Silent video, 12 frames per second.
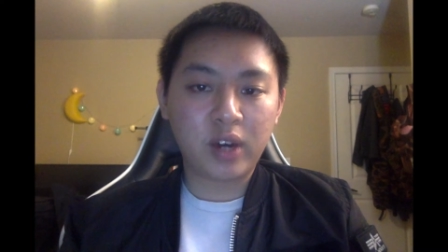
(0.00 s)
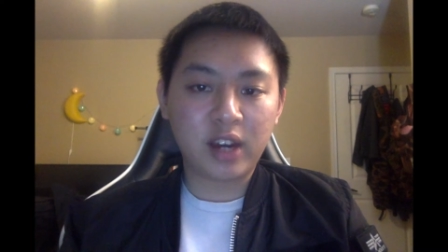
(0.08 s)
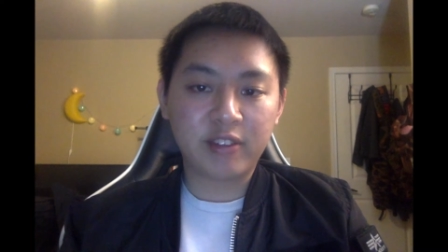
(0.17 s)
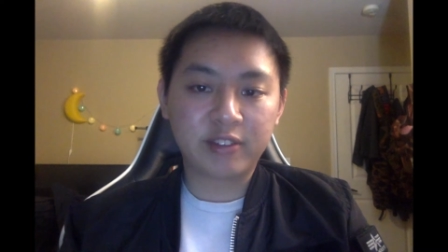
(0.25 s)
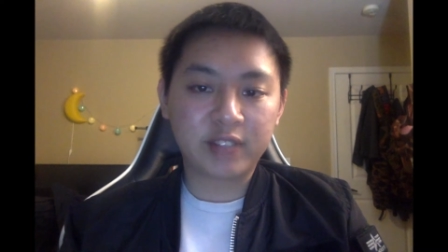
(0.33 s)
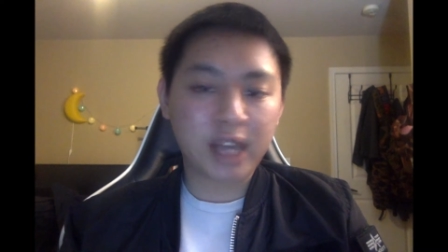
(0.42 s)

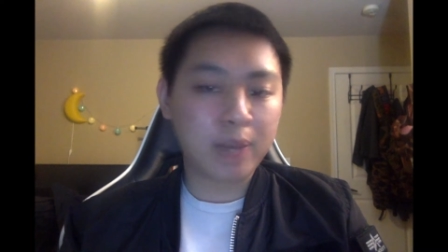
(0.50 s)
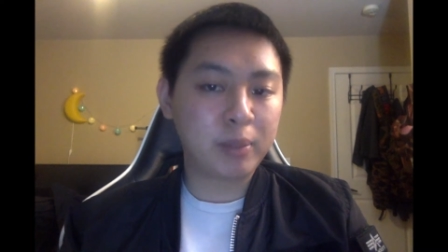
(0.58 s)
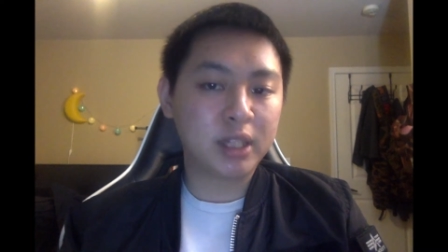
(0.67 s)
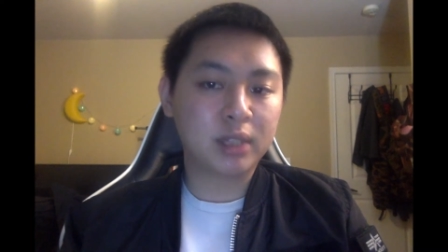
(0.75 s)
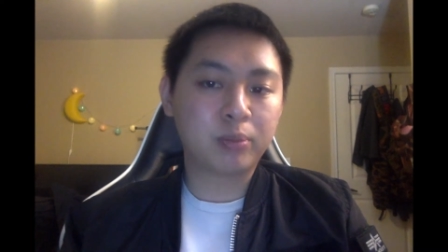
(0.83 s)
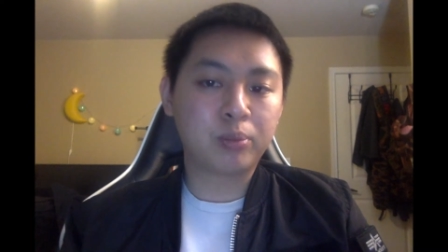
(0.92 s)
have
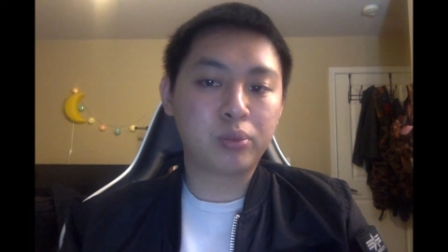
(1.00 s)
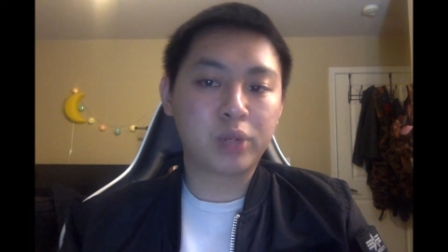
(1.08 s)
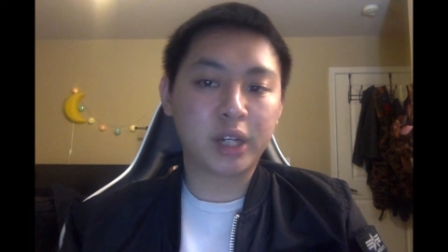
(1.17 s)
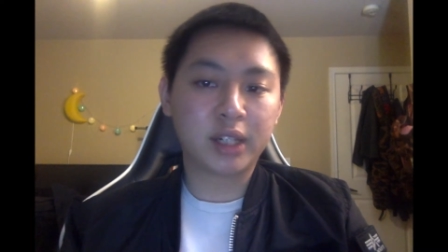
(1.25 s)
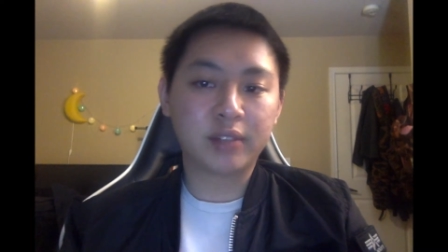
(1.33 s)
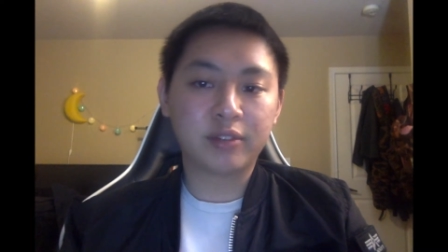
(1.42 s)
10-minute
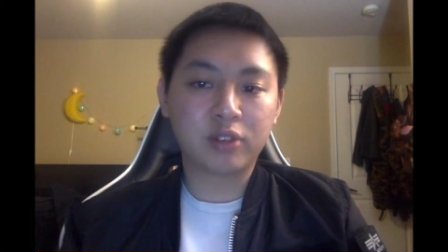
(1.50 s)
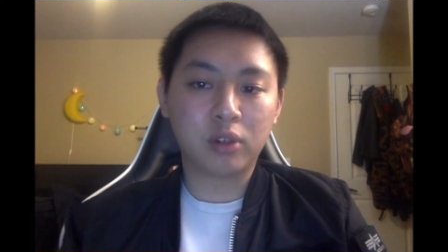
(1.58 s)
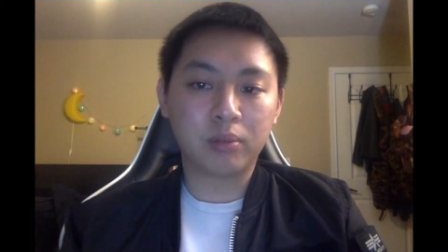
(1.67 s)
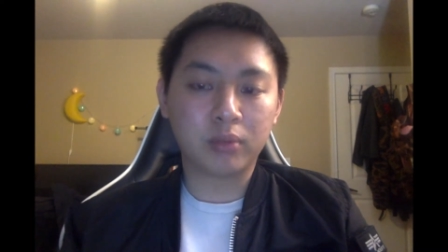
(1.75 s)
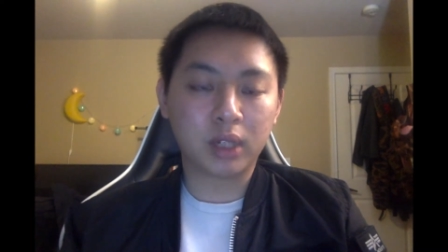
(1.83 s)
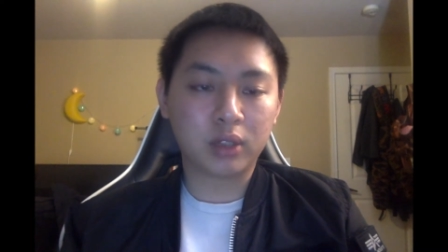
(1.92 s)
break from